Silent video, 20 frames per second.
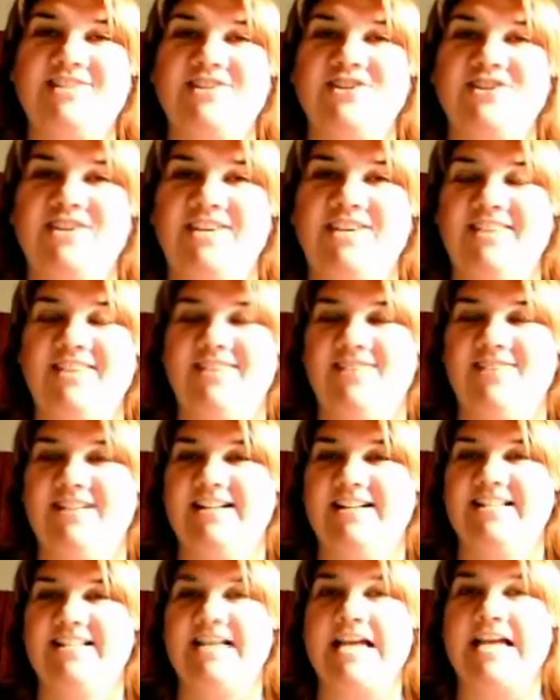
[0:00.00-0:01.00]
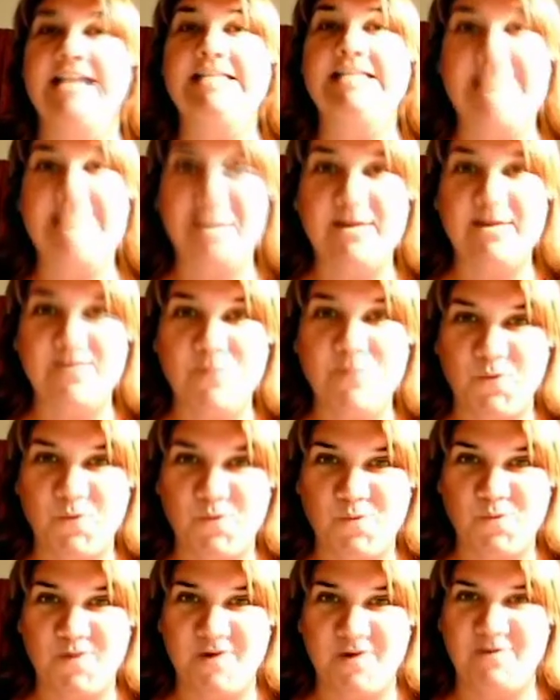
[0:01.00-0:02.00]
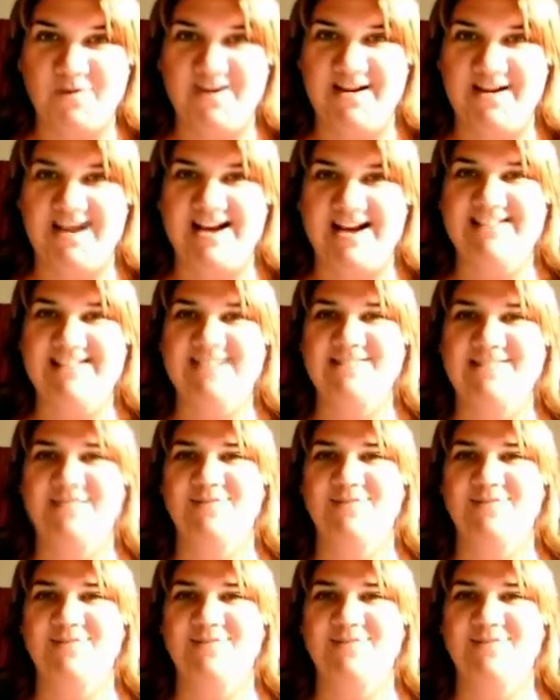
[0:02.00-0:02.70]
to give us double what we'd asked